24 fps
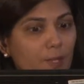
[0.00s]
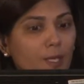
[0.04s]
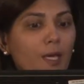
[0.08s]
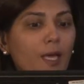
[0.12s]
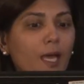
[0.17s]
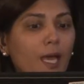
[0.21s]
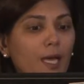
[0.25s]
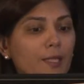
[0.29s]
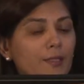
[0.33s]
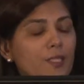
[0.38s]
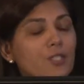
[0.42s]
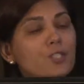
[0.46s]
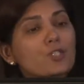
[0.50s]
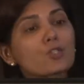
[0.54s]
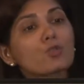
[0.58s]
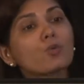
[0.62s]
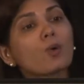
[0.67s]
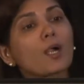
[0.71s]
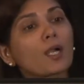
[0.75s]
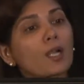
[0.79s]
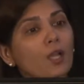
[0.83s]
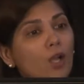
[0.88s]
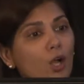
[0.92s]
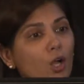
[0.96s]
And this
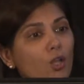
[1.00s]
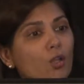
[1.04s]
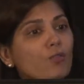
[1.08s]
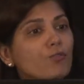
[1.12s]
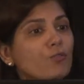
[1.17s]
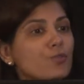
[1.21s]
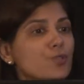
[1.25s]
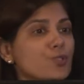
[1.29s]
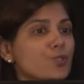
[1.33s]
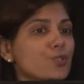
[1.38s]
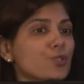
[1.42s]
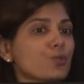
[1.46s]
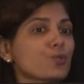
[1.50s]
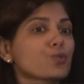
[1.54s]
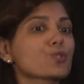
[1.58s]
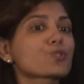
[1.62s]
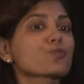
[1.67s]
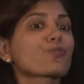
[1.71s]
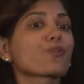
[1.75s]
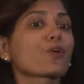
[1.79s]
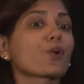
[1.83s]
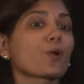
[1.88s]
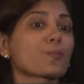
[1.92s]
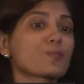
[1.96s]
2-hour cutoff was used
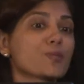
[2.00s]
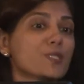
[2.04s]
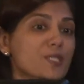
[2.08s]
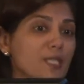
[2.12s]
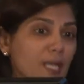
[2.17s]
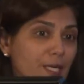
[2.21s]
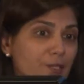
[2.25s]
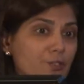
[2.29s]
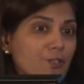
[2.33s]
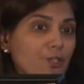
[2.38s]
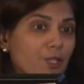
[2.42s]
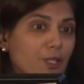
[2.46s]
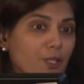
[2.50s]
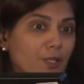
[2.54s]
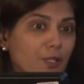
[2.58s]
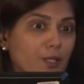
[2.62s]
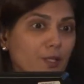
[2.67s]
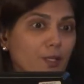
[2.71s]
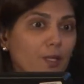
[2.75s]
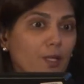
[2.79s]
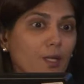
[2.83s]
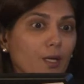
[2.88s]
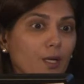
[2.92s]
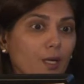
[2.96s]
for
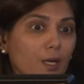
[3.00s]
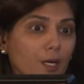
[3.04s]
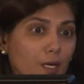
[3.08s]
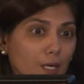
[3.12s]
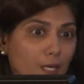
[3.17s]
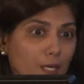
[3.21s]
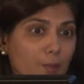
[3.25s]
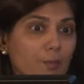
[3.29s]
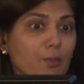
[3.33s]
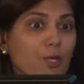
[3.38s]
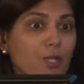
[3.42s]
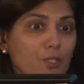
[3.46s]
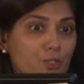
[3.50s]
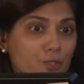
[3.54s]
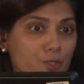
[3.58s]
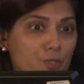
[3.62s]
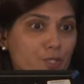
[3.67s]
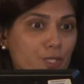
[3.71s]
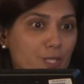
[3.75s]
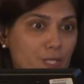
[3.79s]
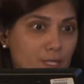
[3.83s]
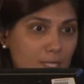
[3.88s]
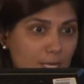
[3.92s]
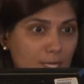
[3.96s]
obstetrical
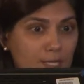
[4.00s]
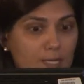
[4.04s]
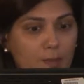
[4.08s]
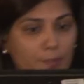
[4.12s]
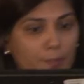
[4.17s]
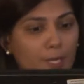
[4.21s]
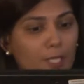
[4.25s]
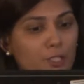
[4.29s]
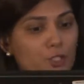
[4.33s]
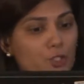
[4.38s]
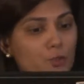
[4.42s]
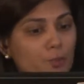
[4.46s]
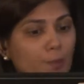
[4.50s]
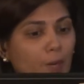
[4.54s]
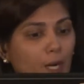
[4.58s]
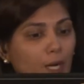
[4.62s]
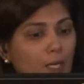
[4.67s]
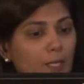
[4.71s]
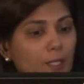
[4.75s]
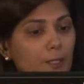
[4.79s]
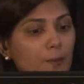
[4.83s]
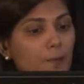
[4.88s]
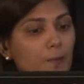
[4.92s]
emergencies as the benchmark.